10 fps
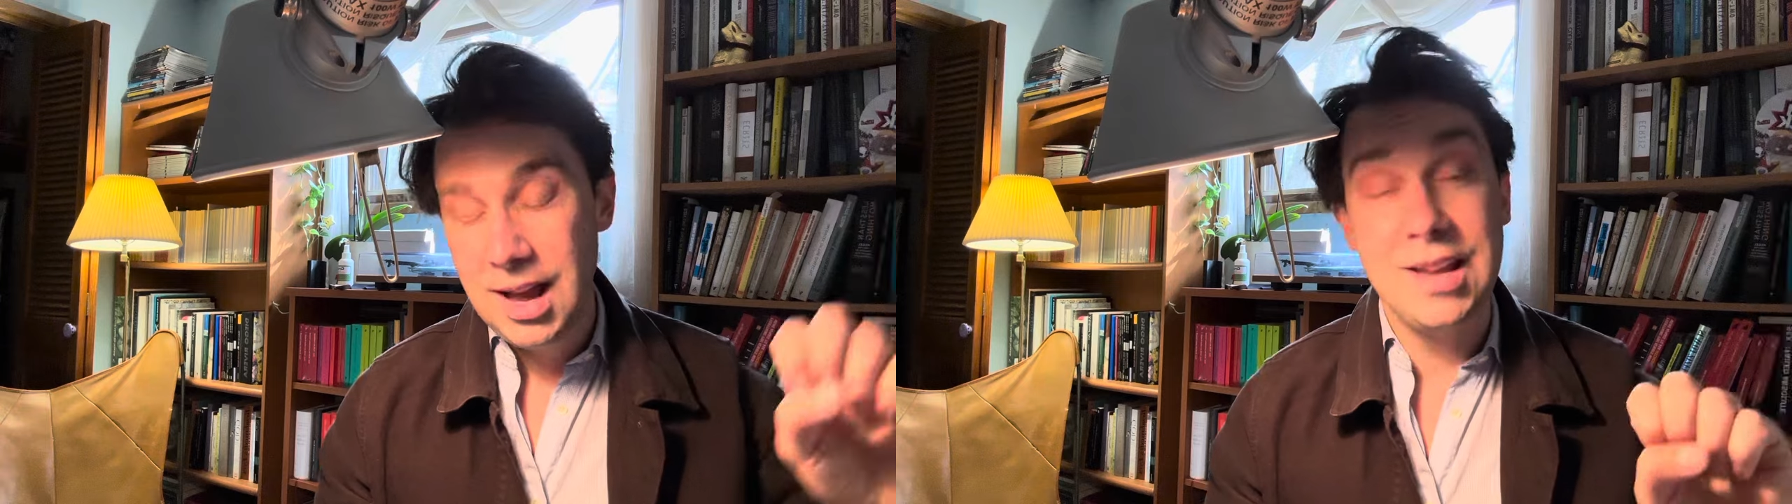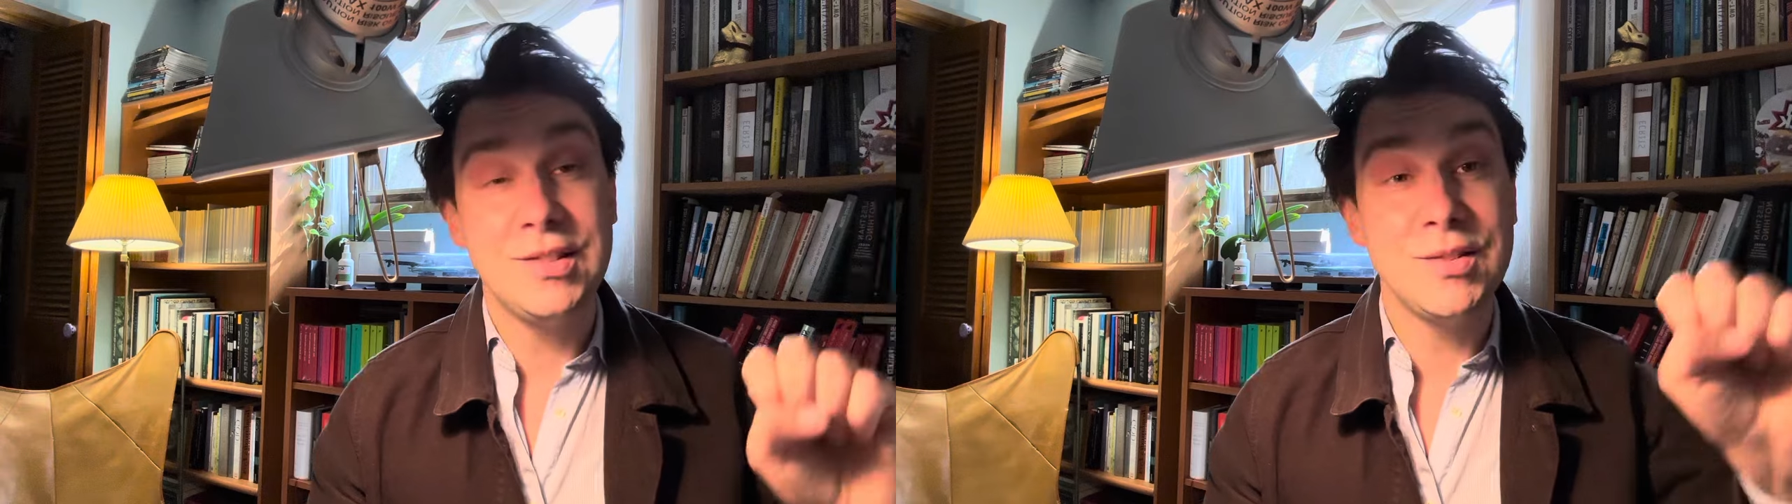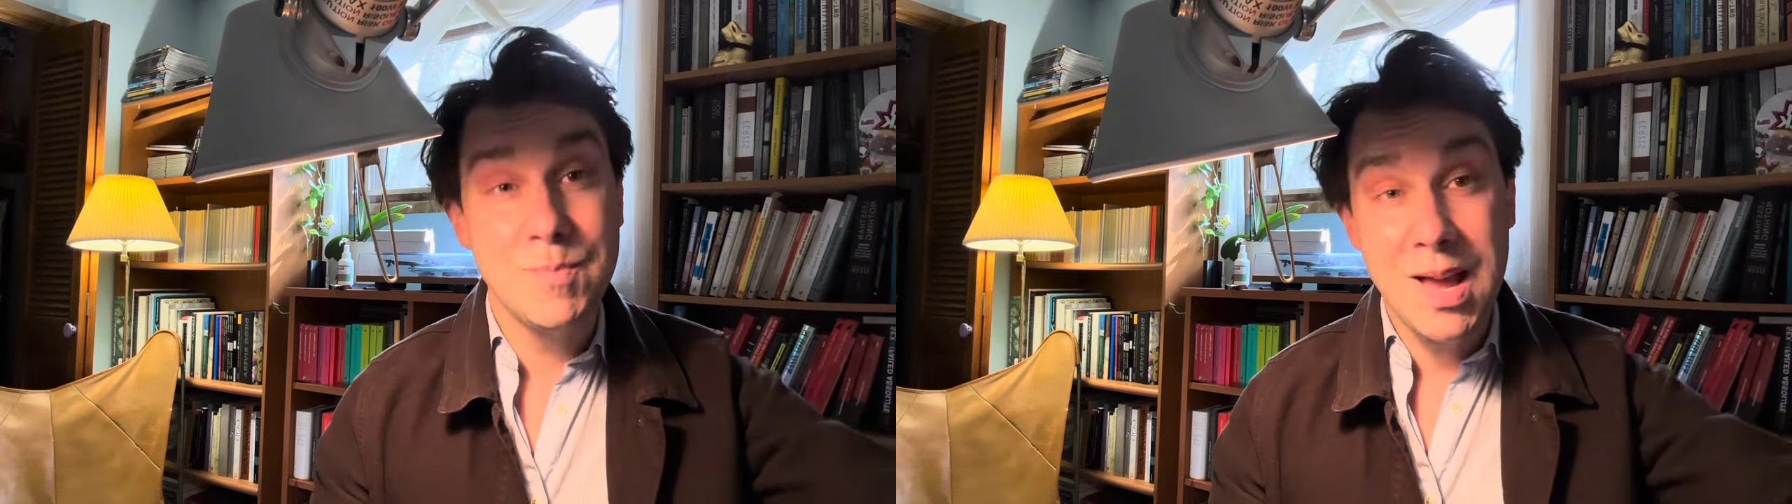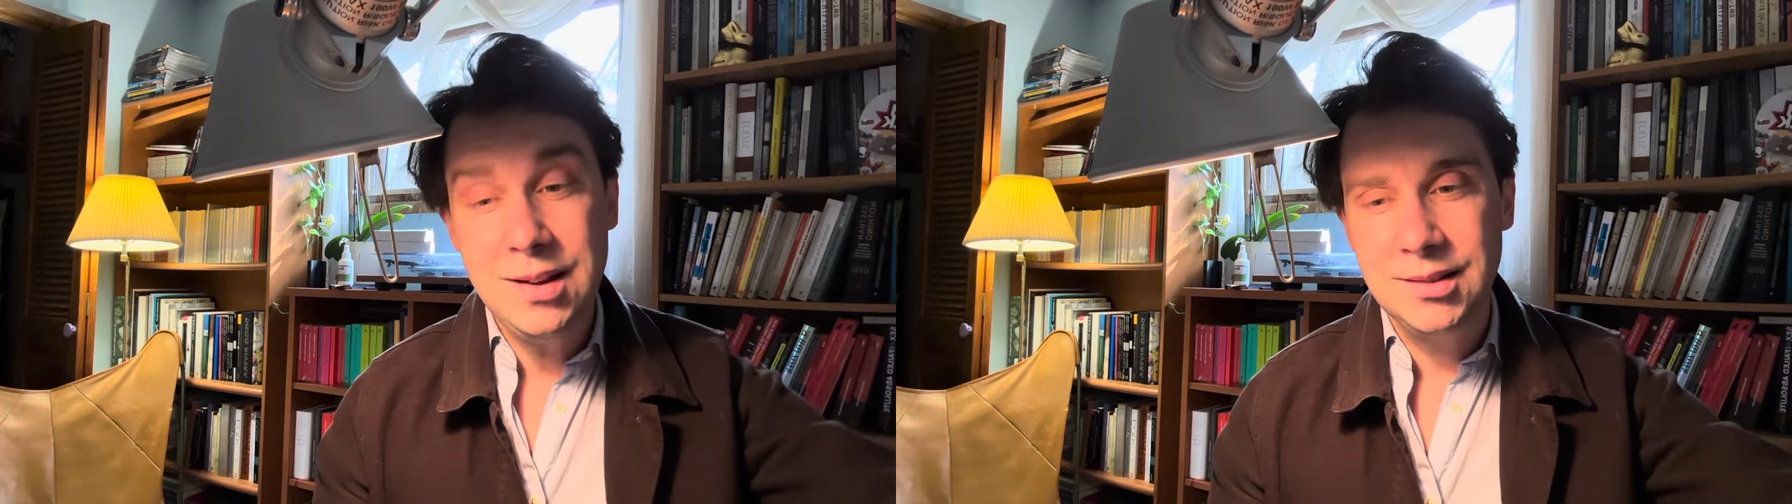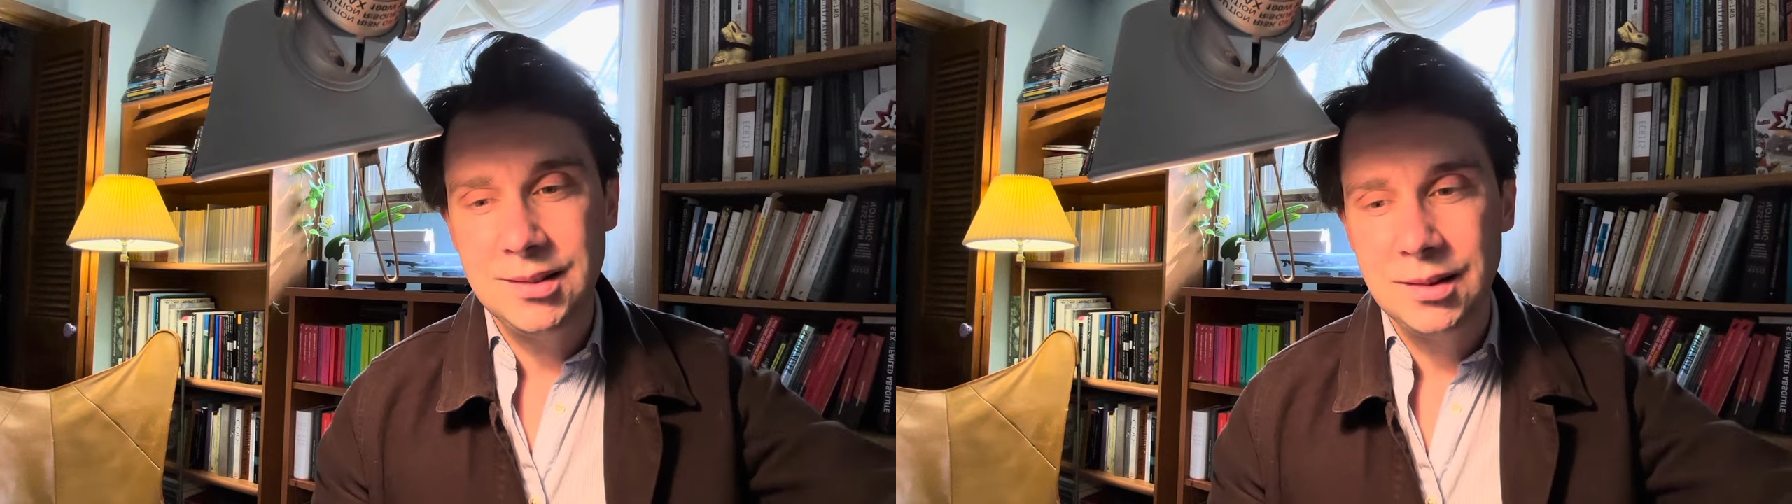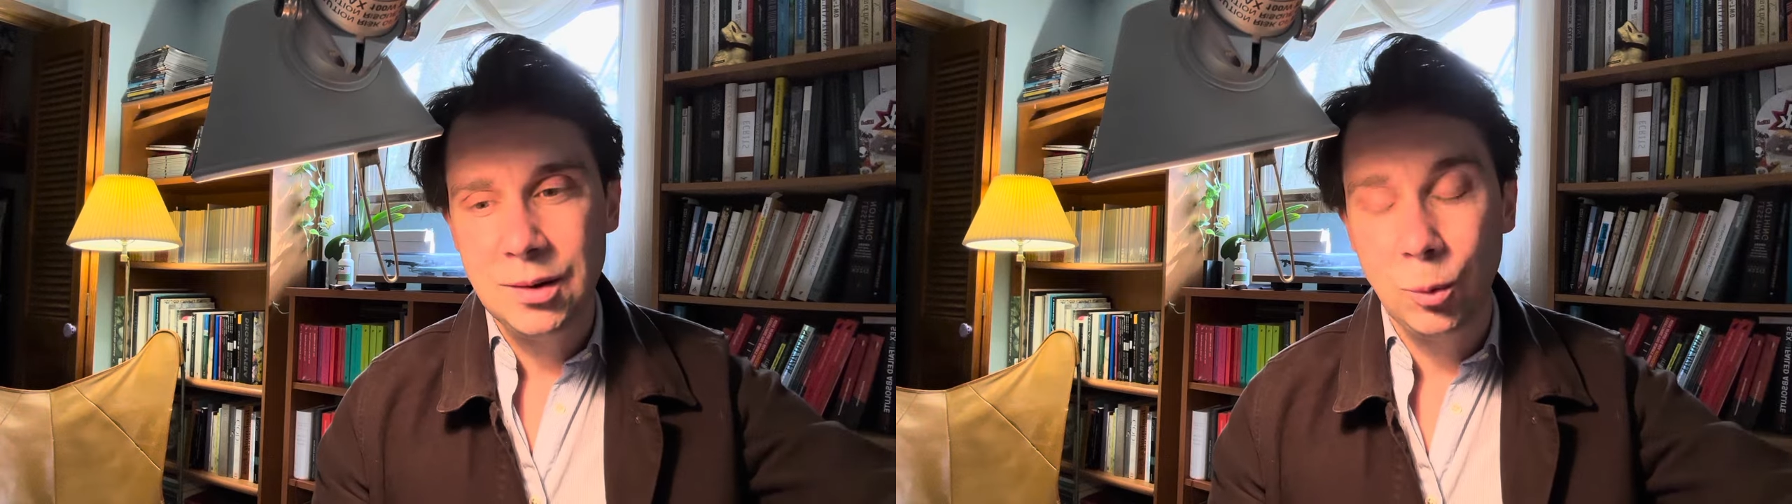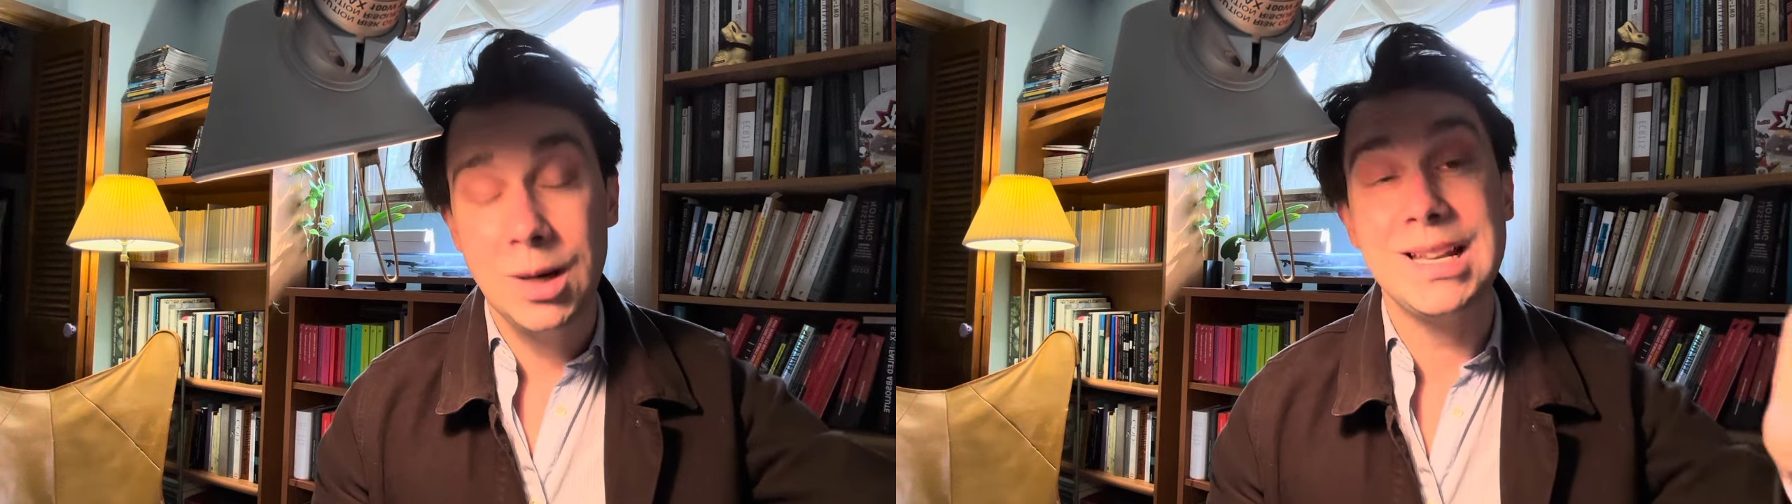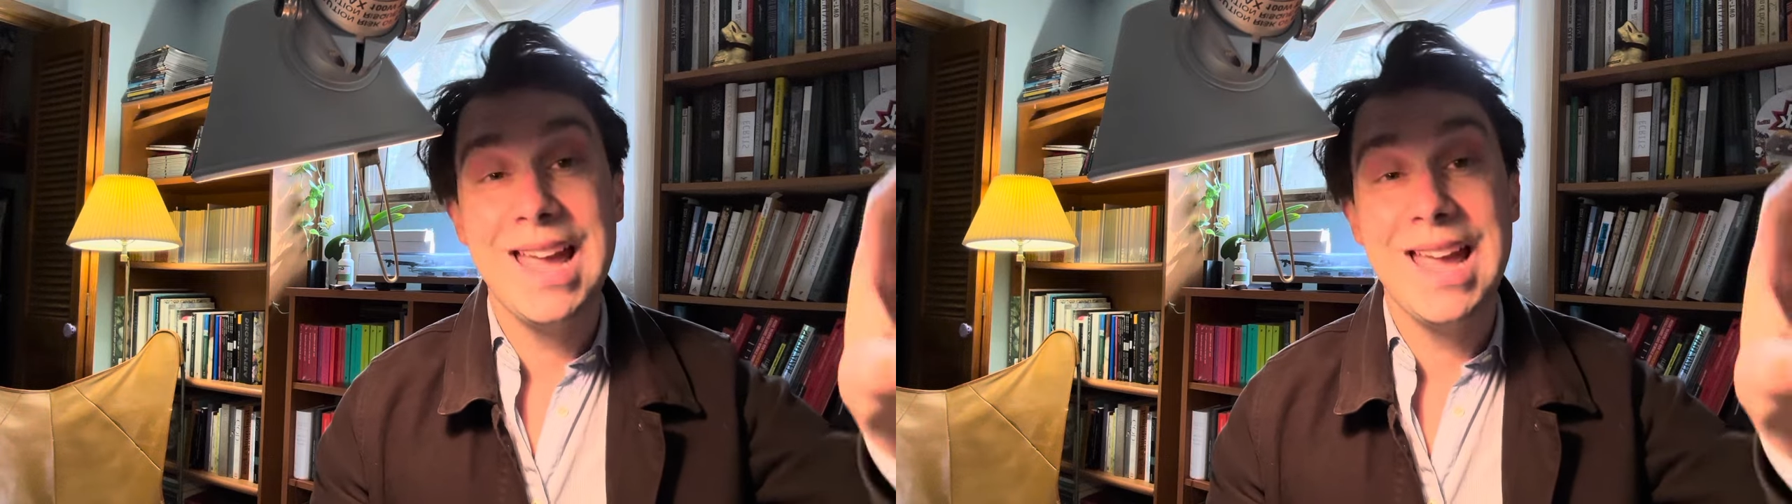a space where it